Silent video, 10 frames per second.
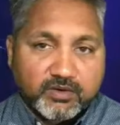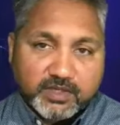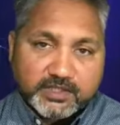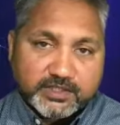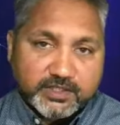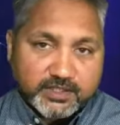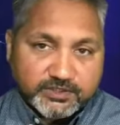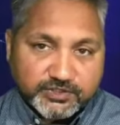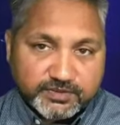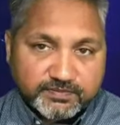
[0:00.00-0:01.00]
or in their
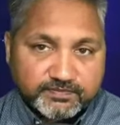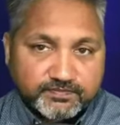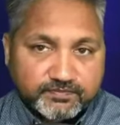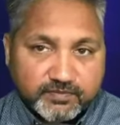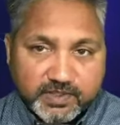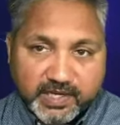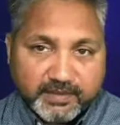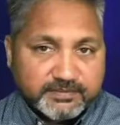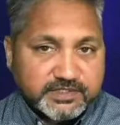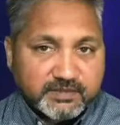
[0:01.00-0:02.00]
culture.
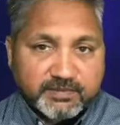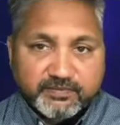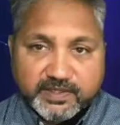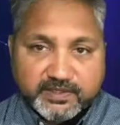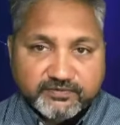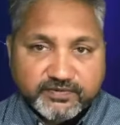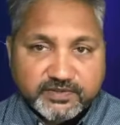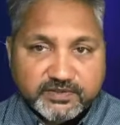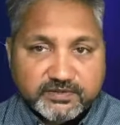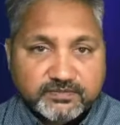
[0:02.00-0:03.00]
Names can be very different.